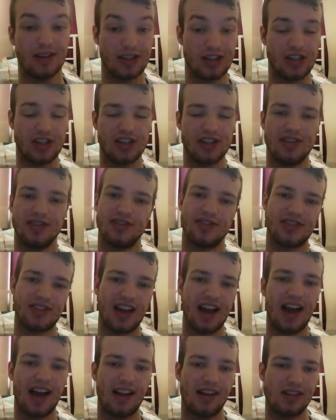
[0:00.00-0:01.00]

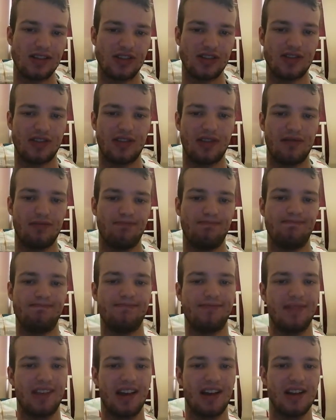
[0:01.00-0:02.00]
Sometimes
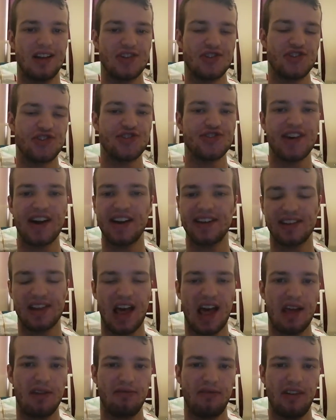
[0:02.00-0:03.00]
and
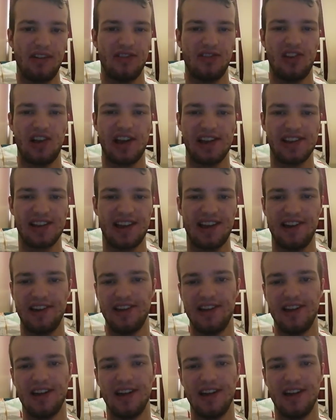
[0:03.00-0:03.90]
traffic one like that.